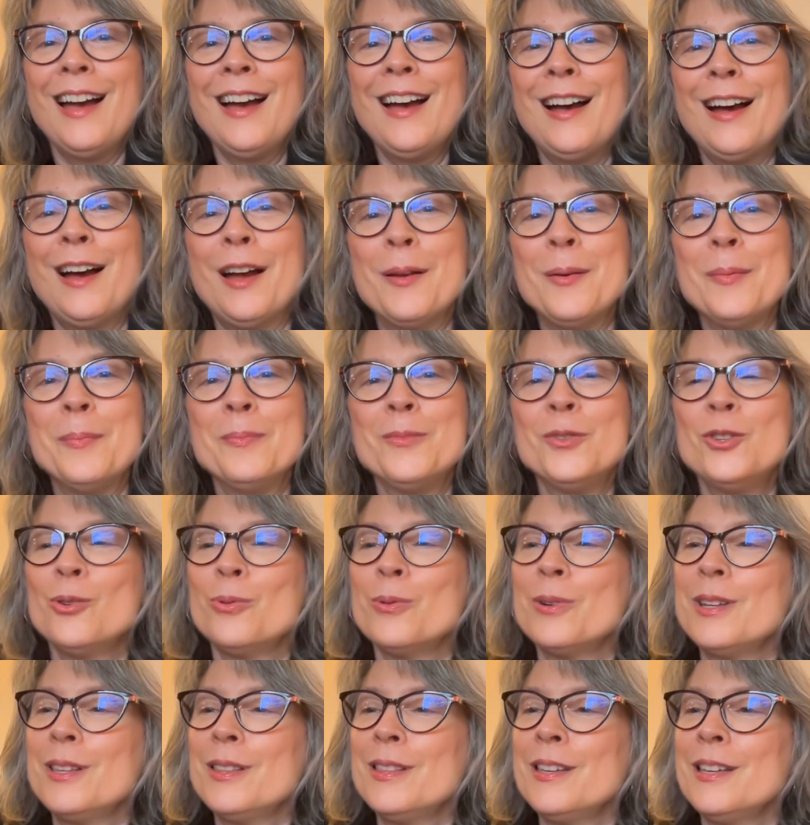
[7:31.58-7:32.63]
I'm
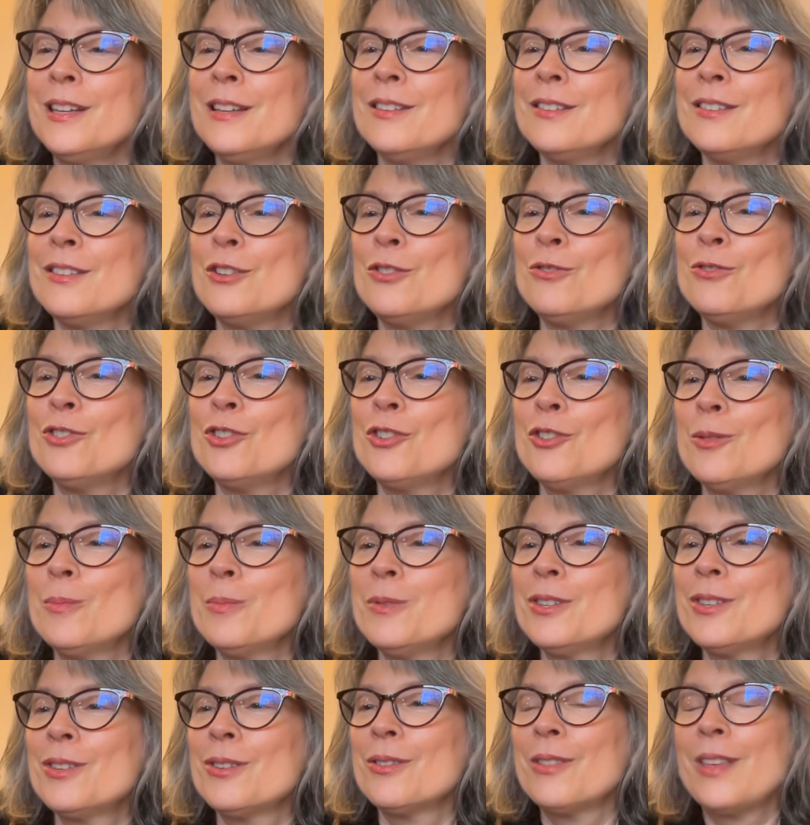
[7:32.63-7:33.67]
doing these YouTubes,
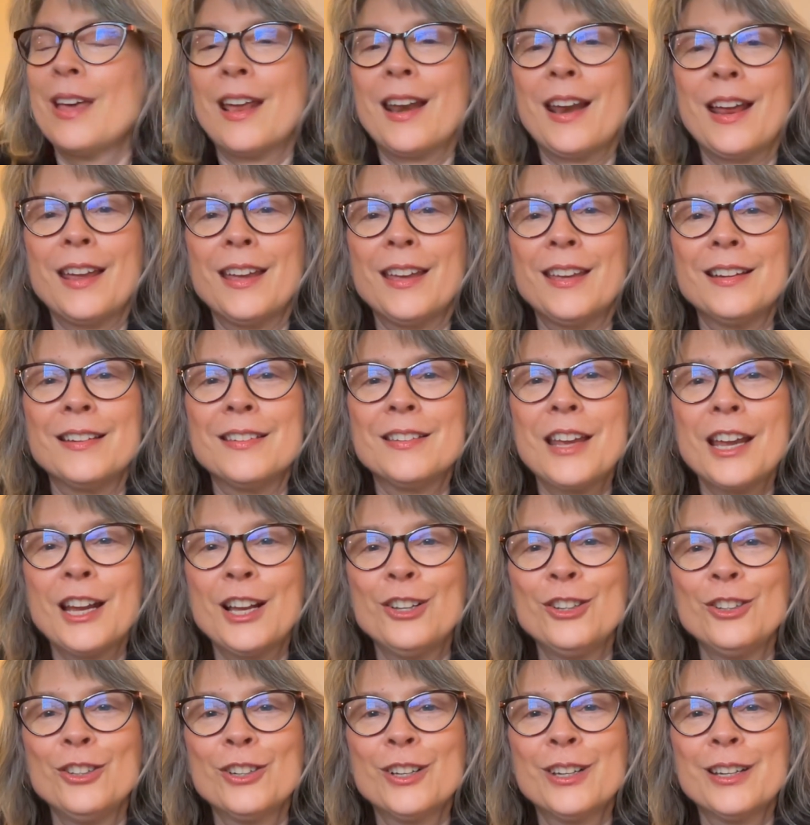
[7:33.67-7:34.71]
so that I can take
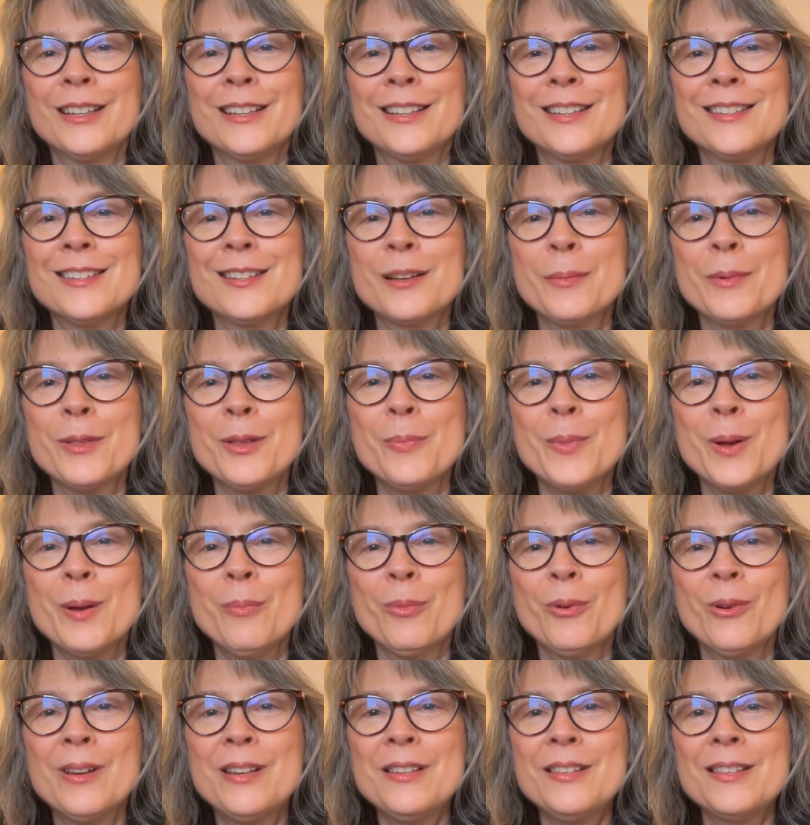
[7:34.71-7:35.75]
a look at some of the
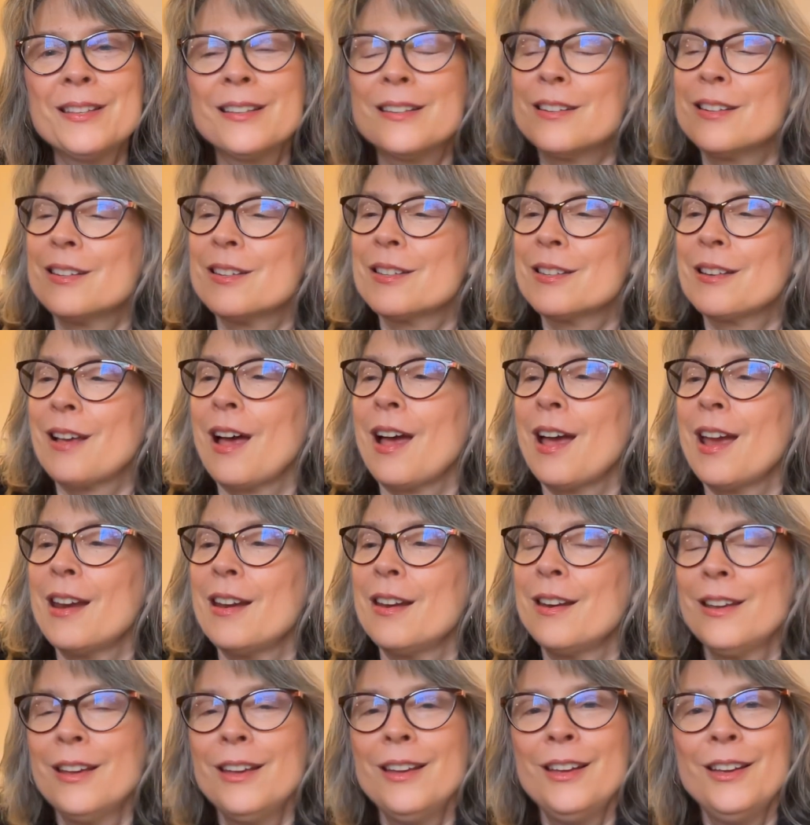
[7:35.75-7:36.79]
memories and
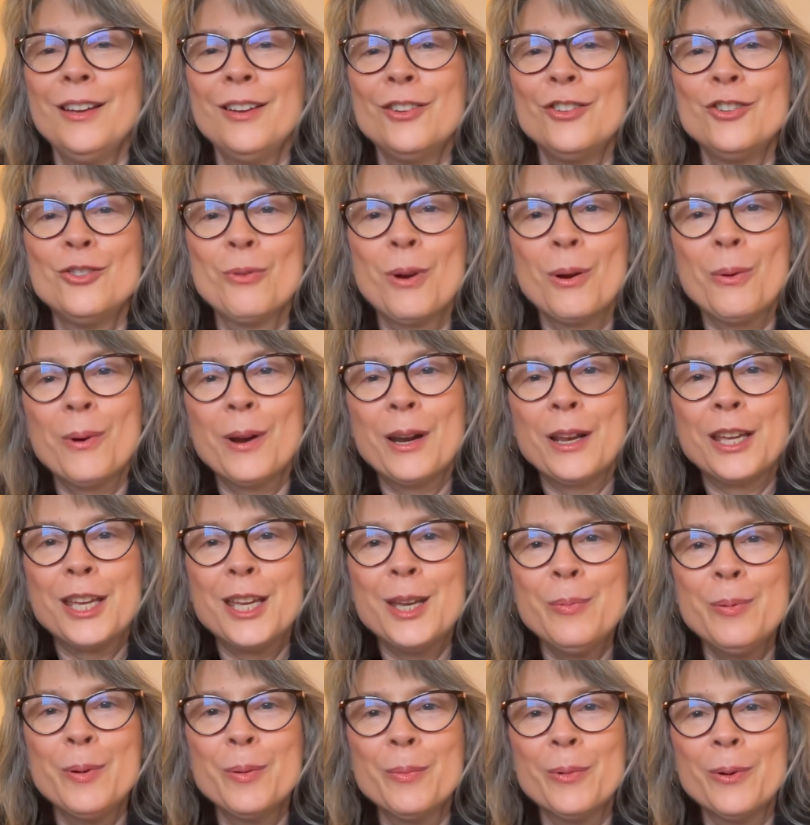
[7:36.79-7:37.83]
decide, do I want to
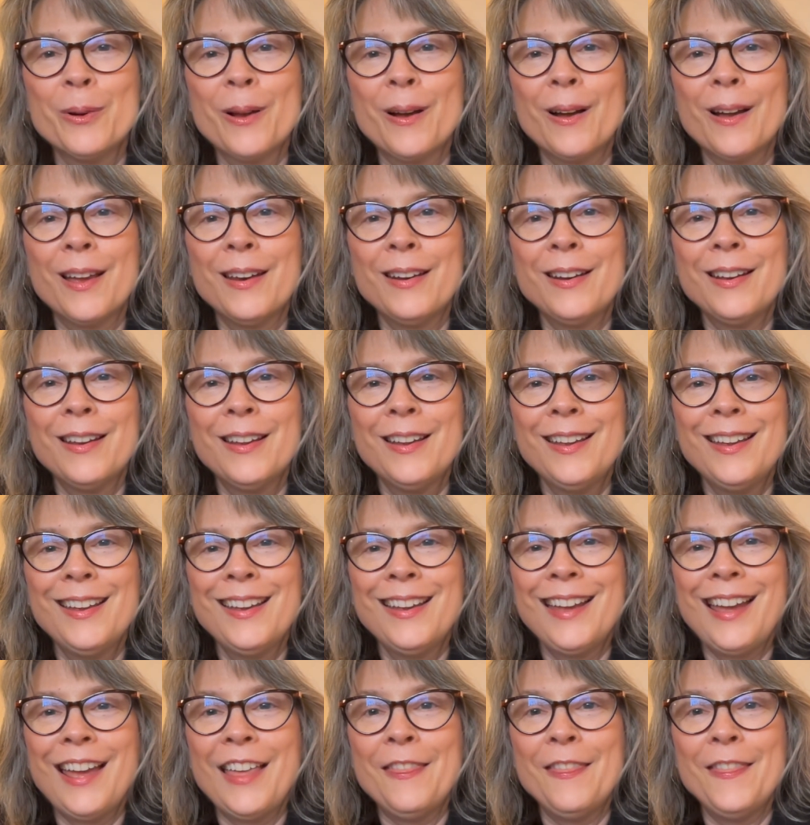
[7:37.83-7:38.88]
keep them or not?
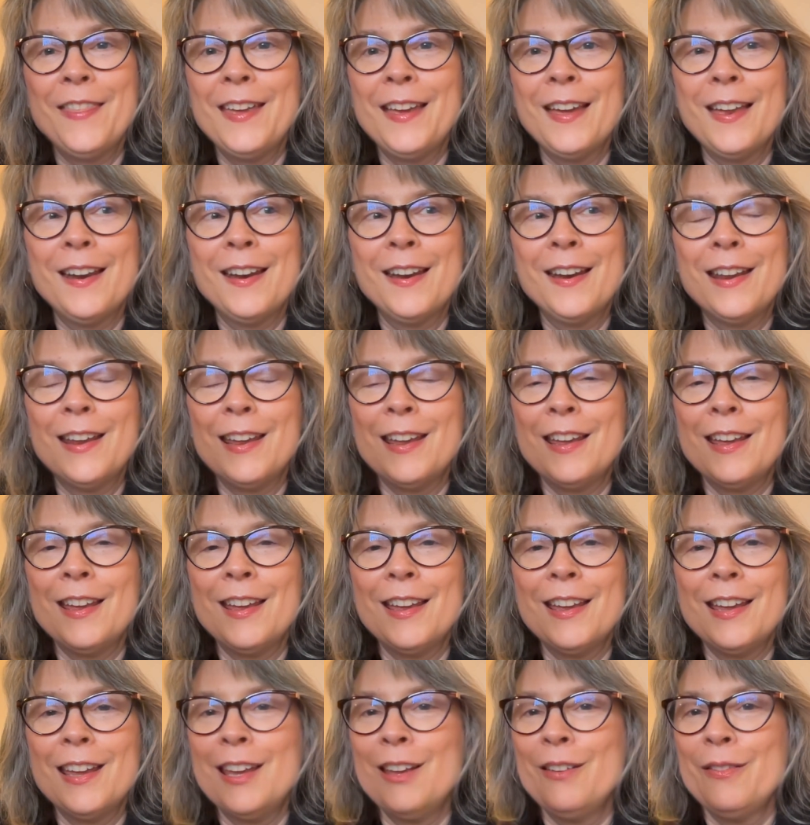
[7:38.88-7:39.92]
And then
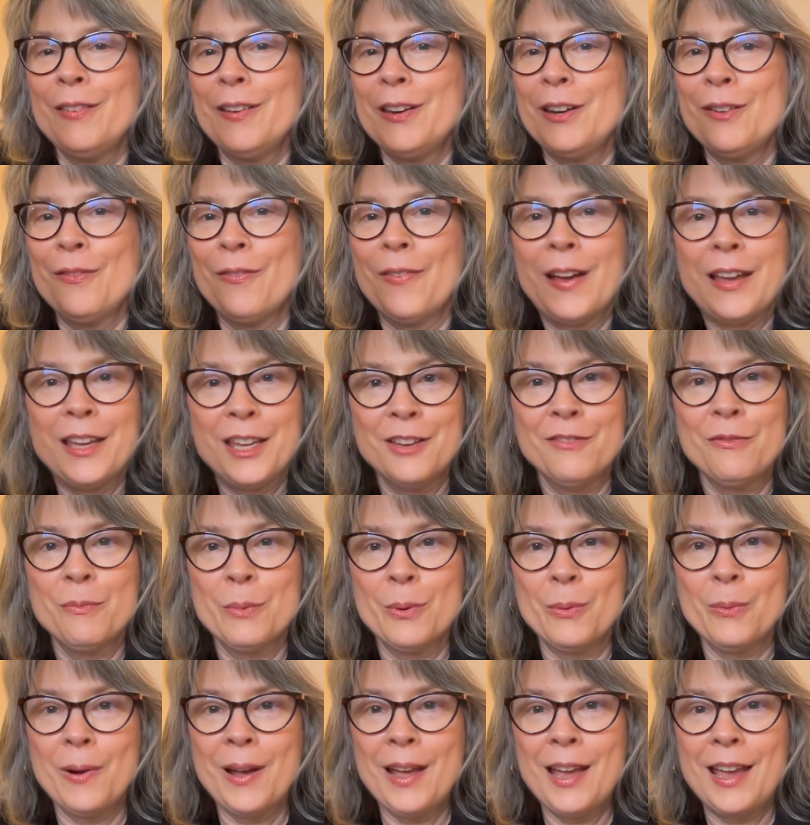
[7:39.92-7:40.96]
even if I give
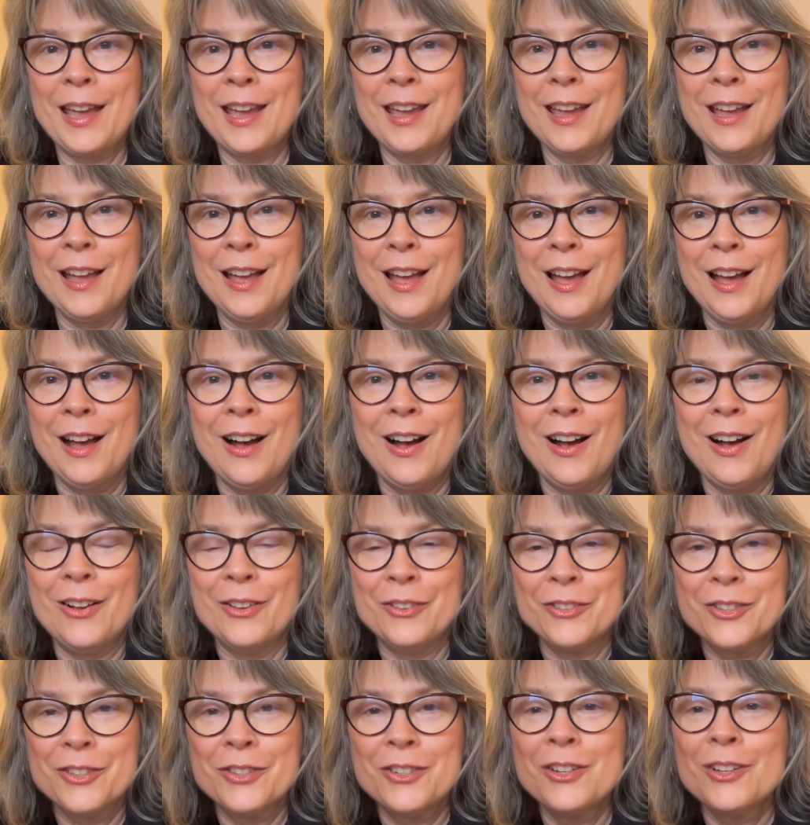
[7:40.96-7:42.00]
them away,
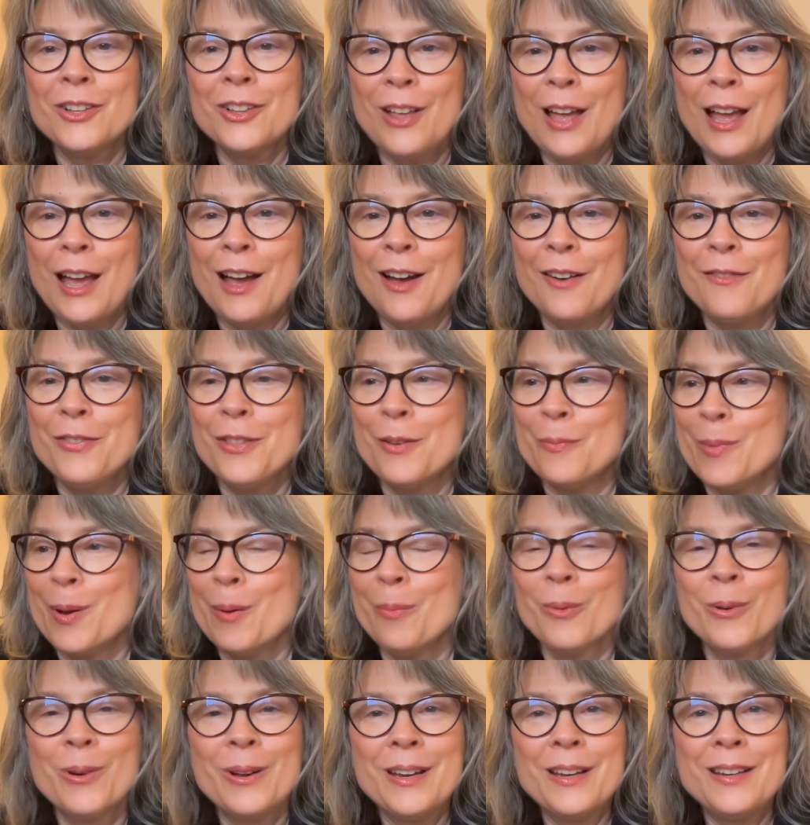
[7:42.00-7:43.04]
I'll still have the
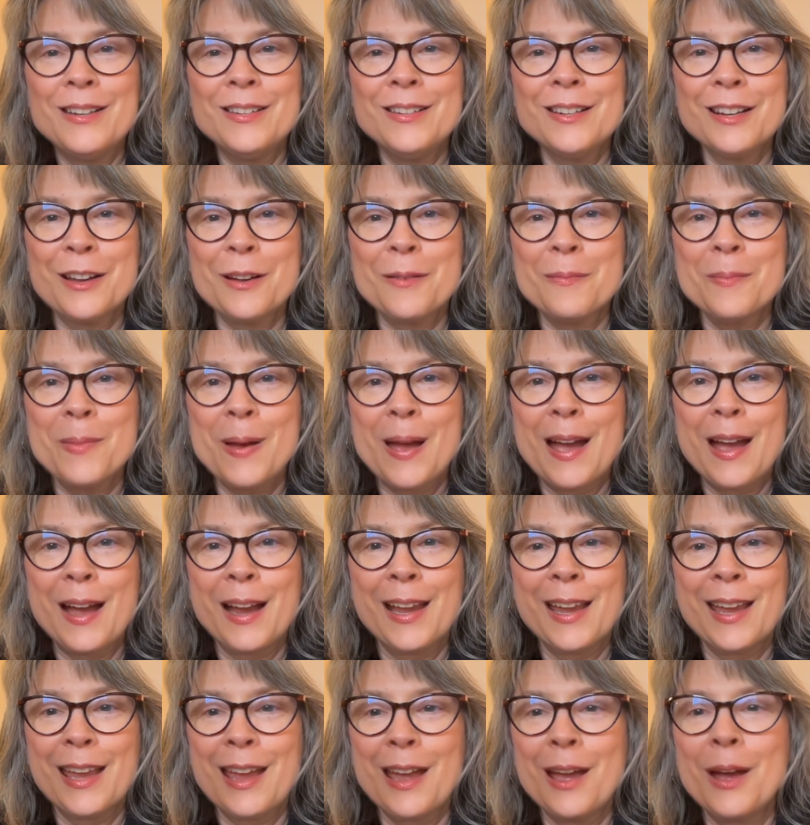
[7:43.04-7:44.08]
memory to come
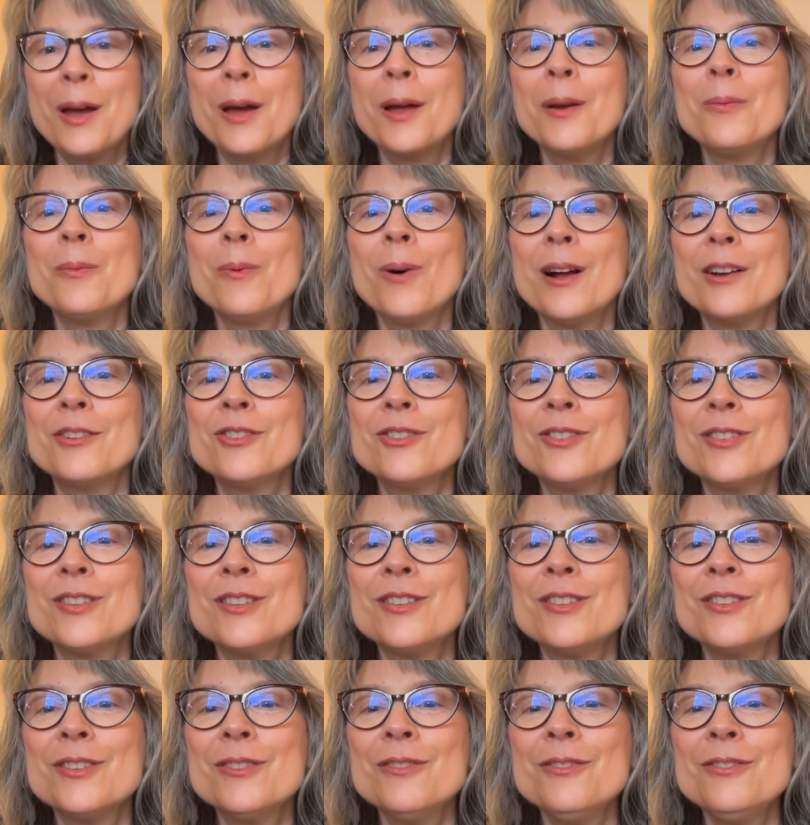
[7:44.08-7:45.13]
back and watch
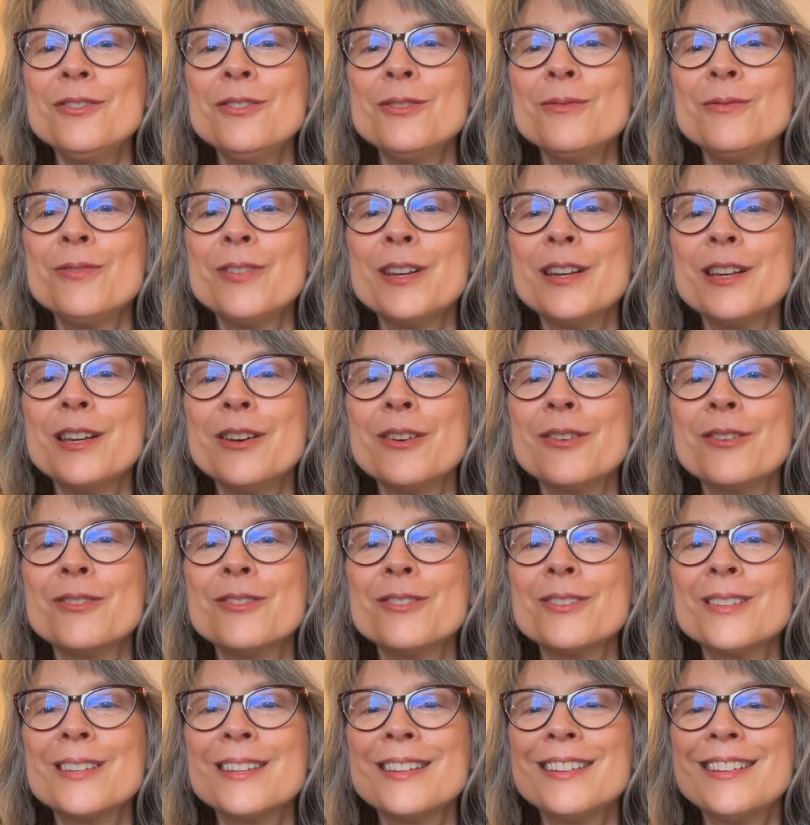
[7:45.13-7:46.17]
these YouTube
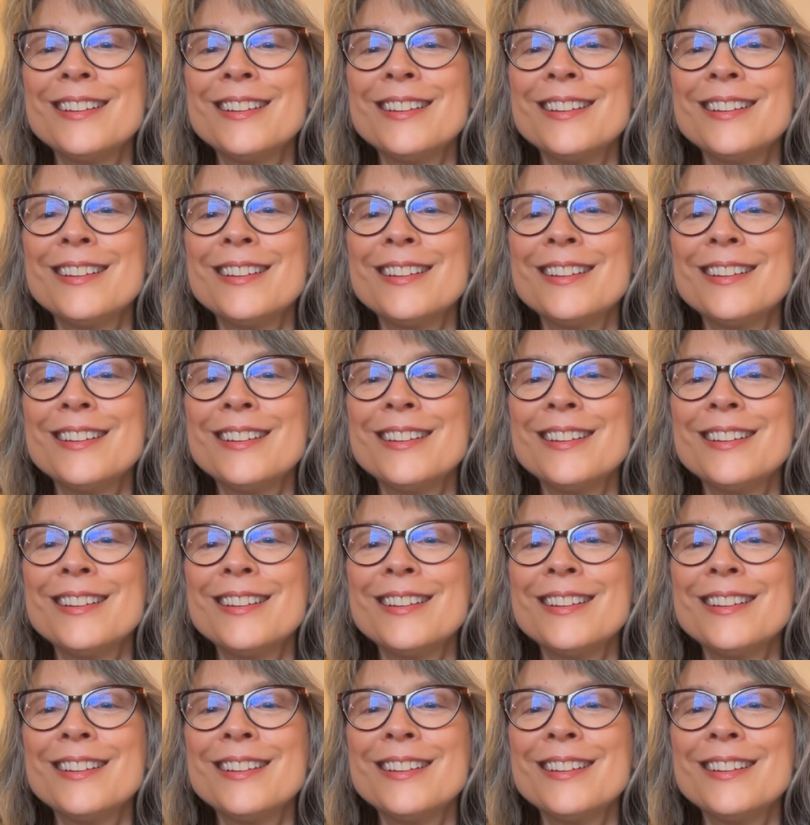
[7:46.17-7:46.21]
videos